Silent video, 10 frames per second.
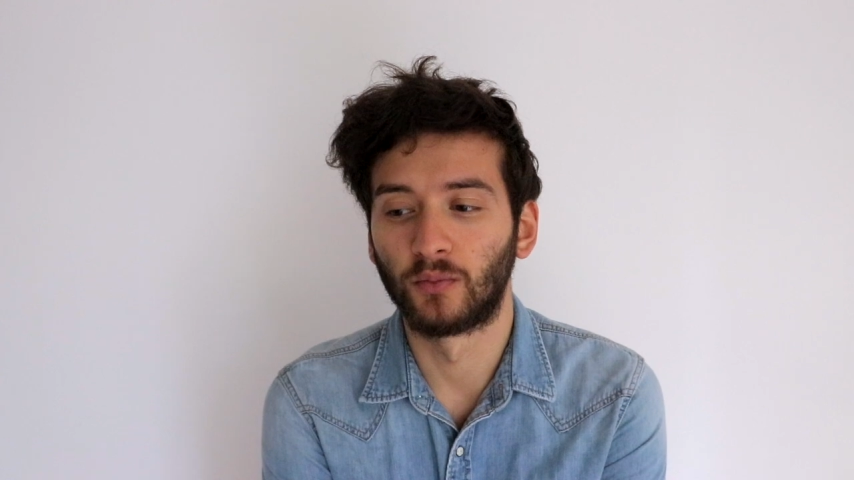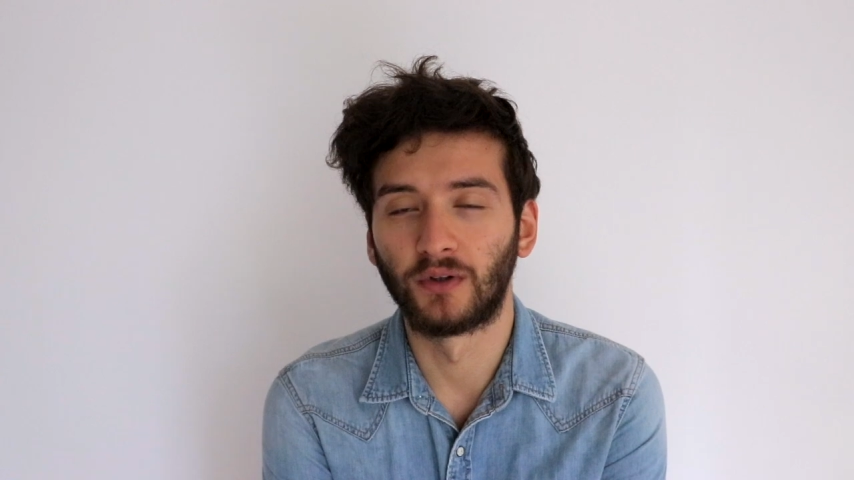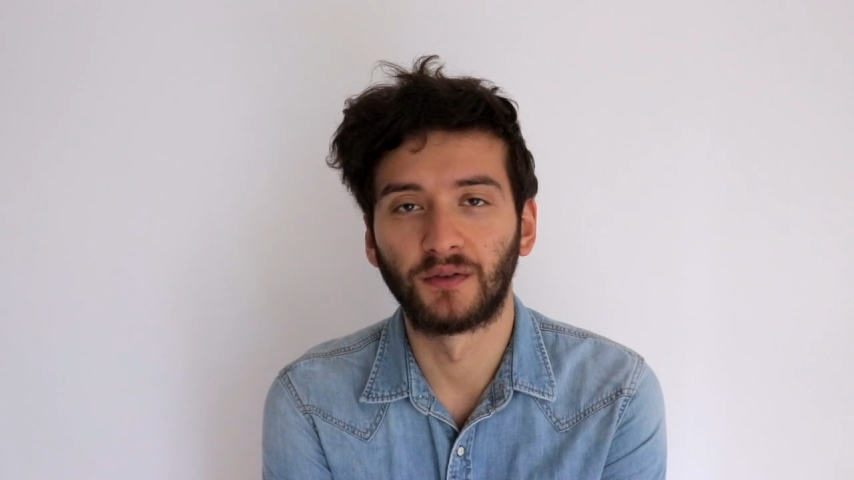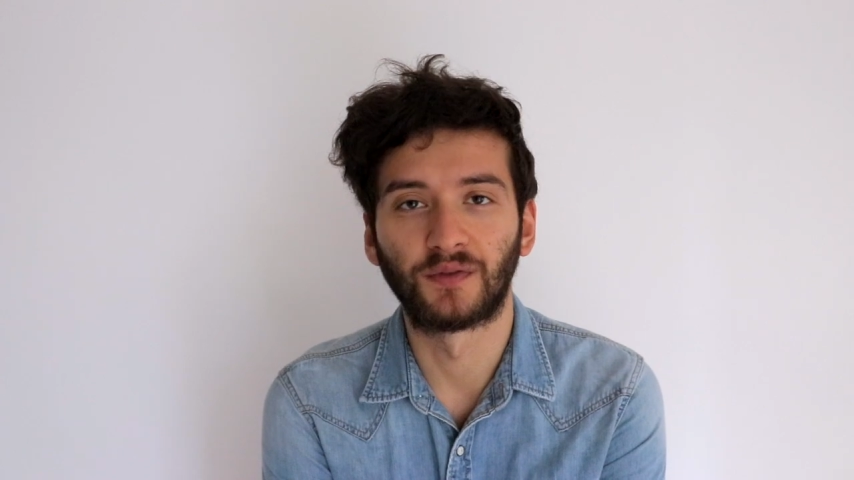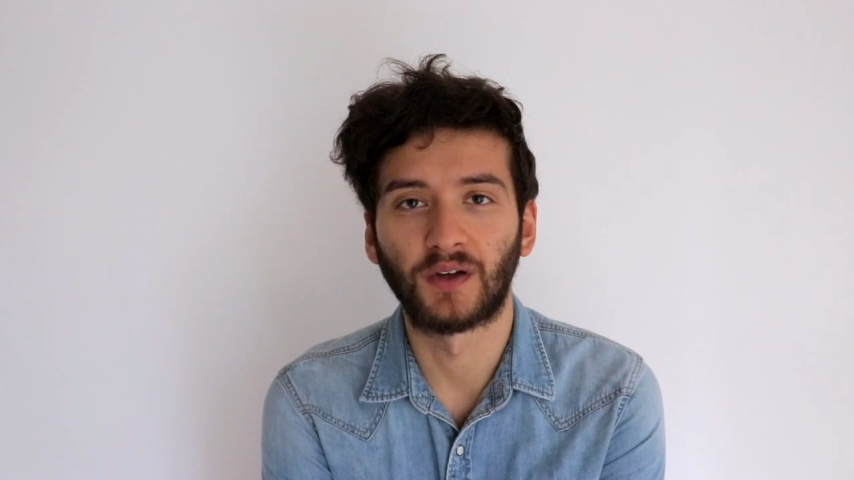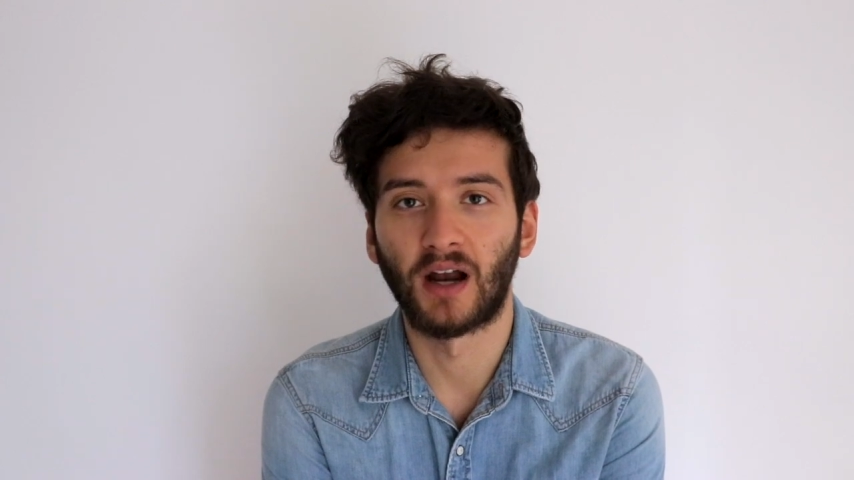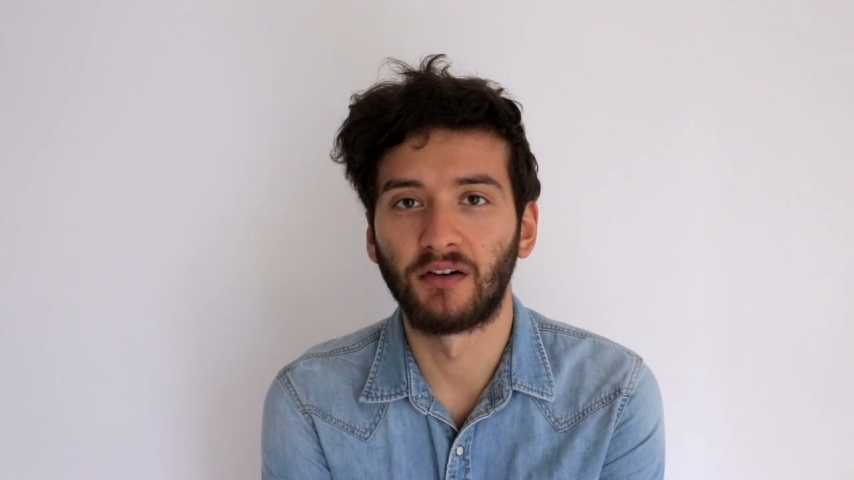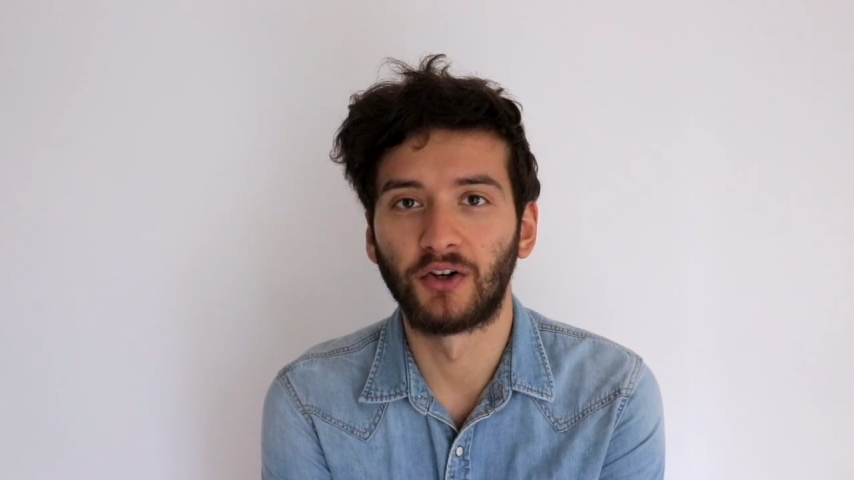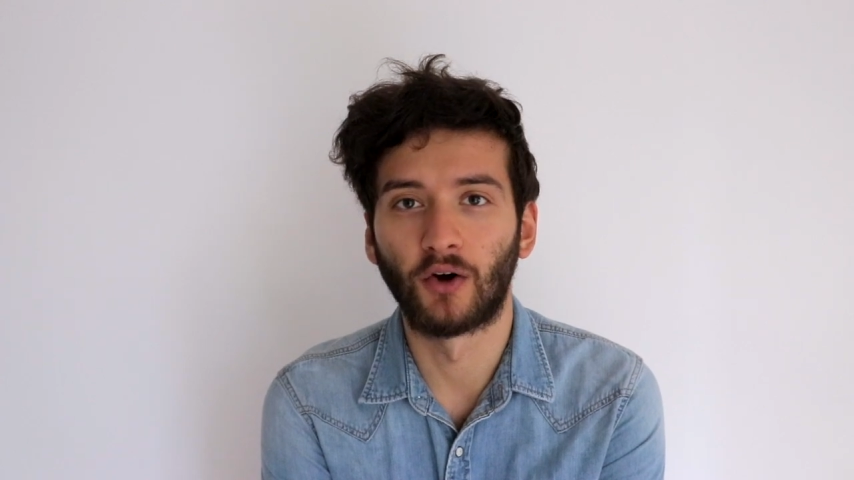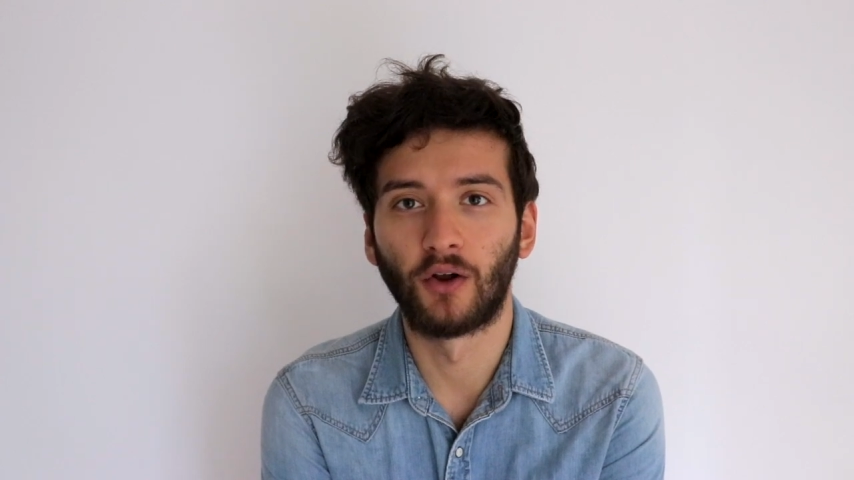would have
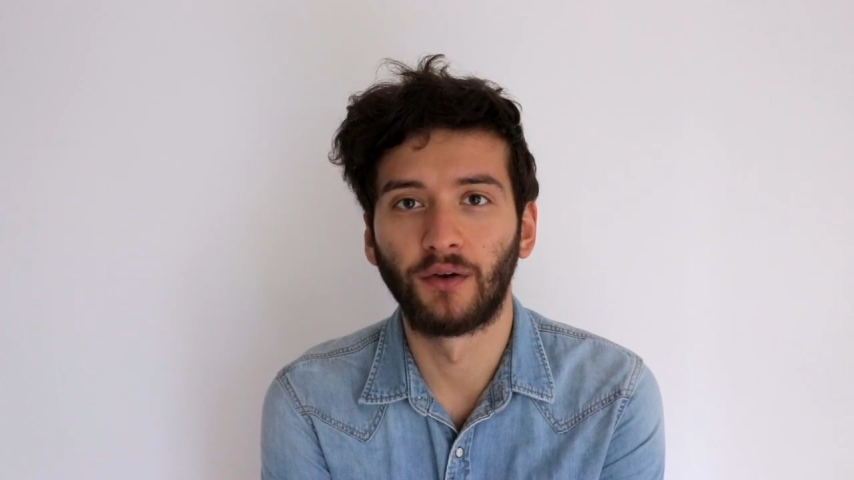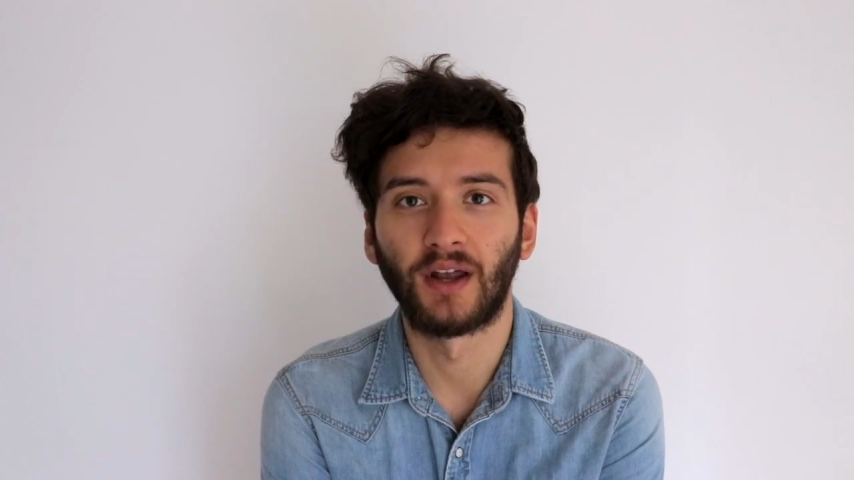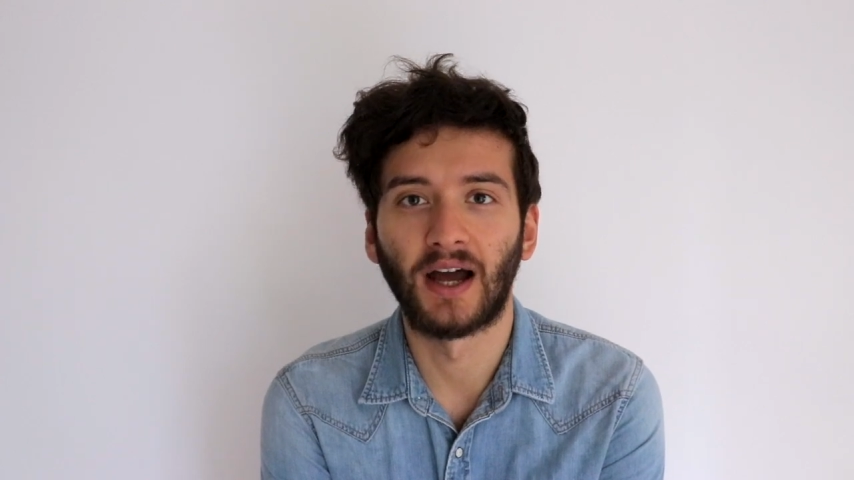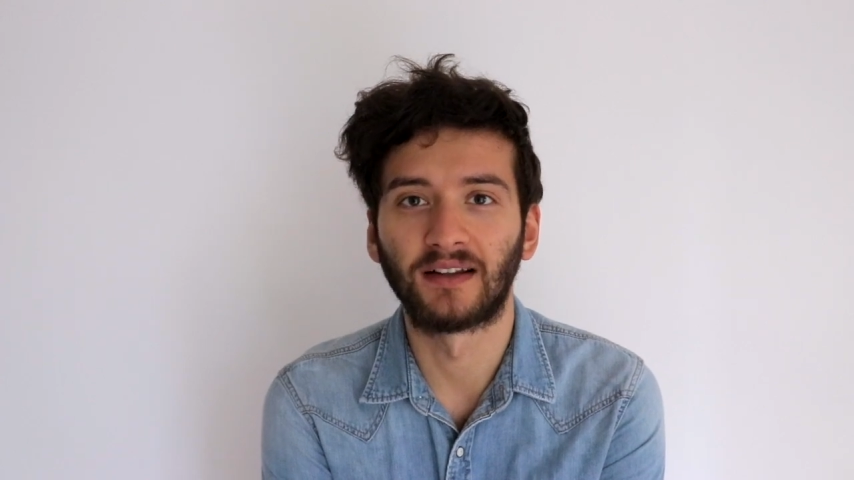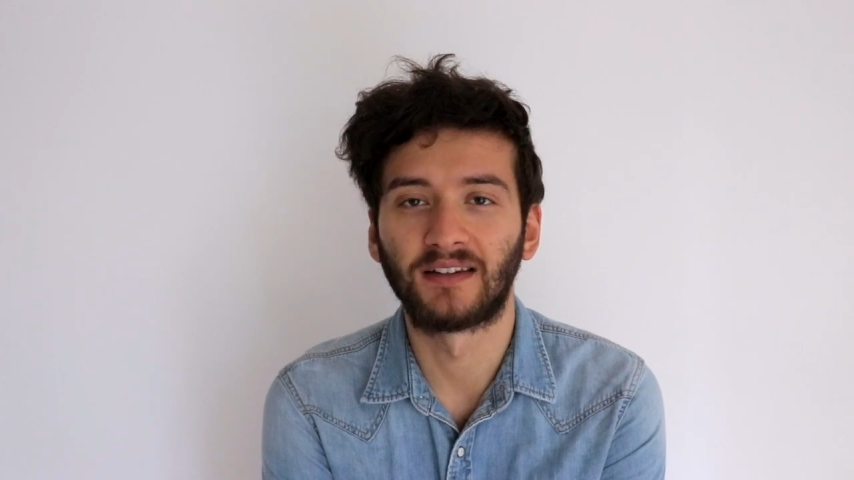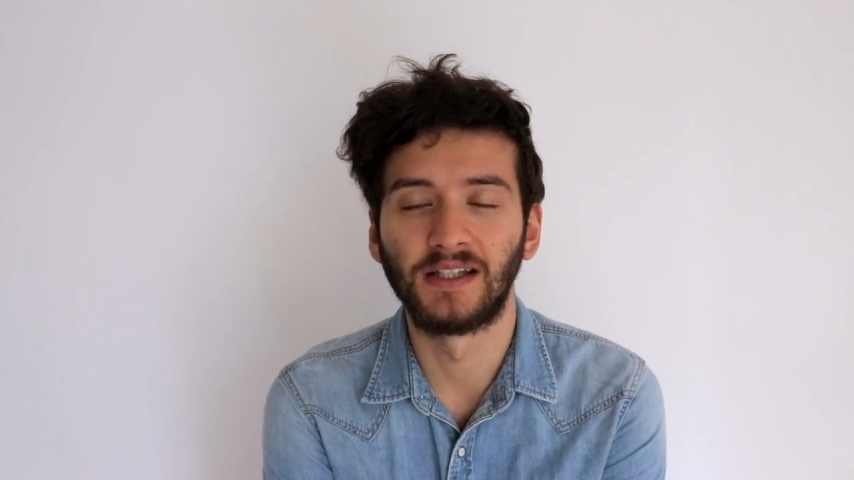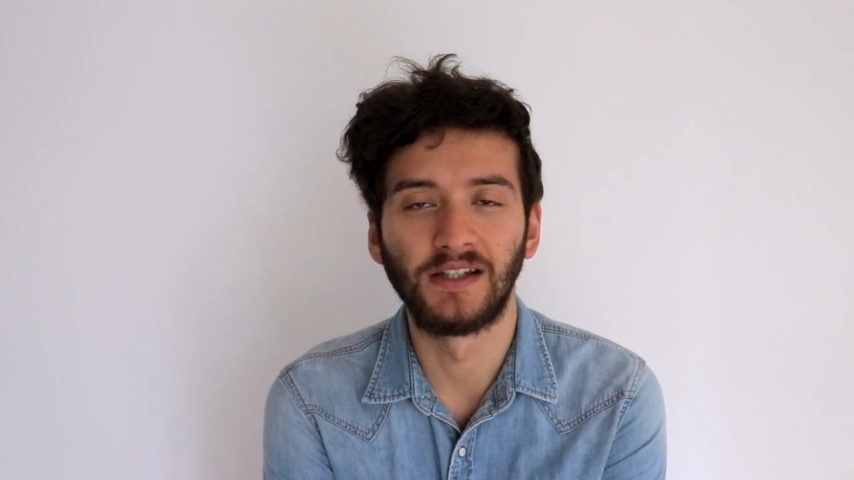carried on acting